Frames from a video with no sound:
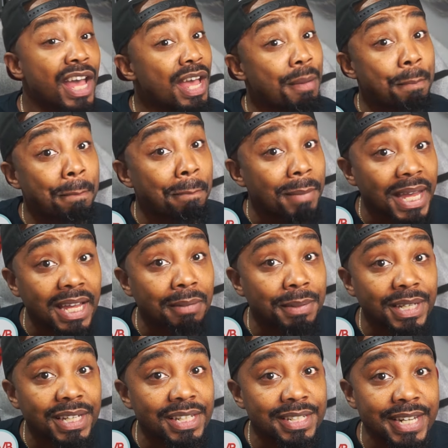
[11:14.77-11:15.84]
and
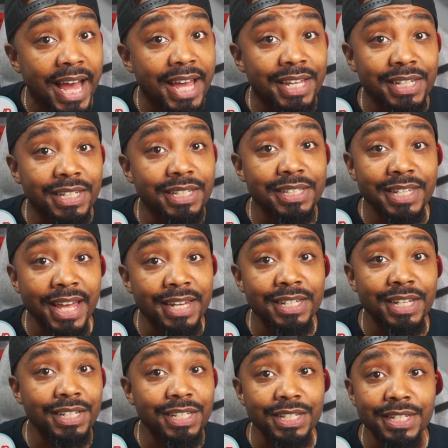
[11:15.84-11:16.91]
maybe he's not
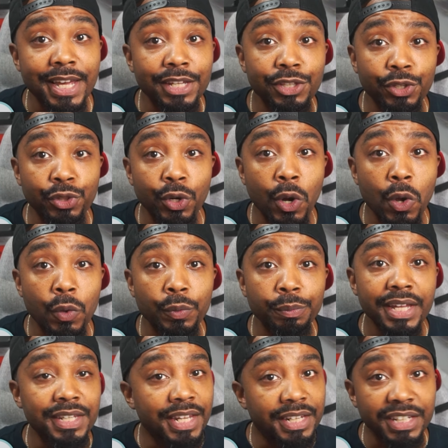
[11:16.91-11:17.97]
intending to take the throne
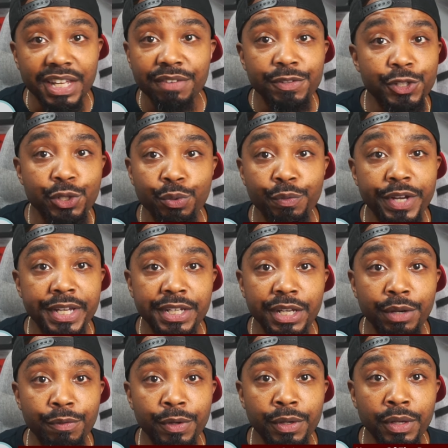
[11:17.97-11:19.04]
and then give it to
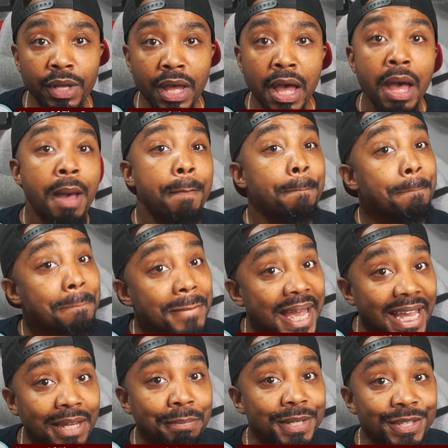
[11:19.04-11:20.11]
Rhaenyra.
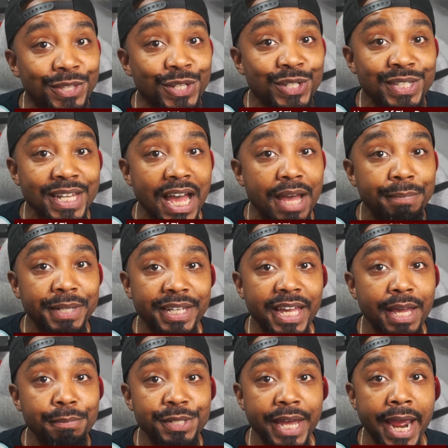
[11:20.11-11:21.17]
Maybe this time he
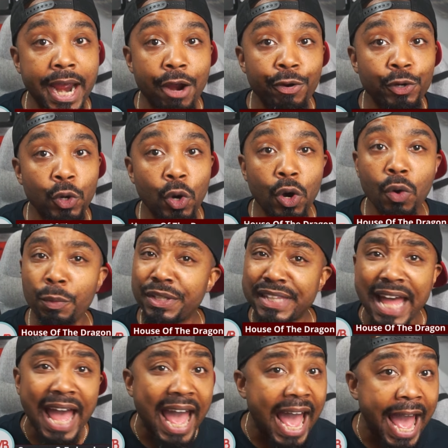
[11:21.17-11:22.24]
came to Harrenhal with
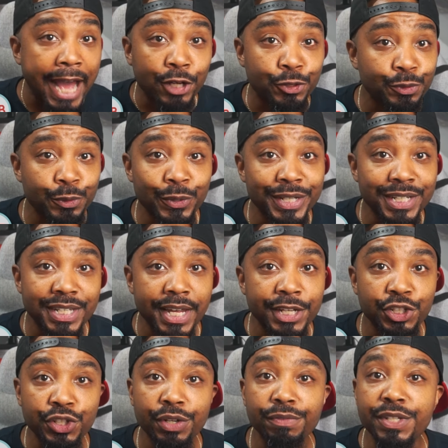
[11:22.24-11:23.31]
the actual
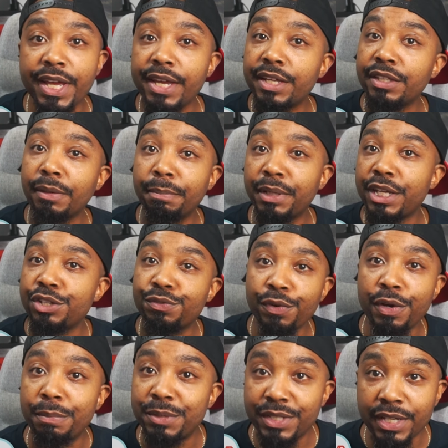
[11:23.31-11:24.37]
intention of taking the place for
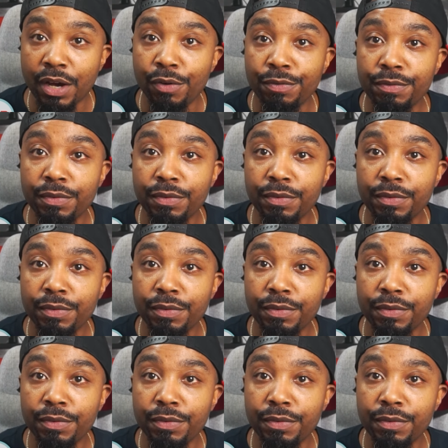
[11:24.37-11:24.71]
himself.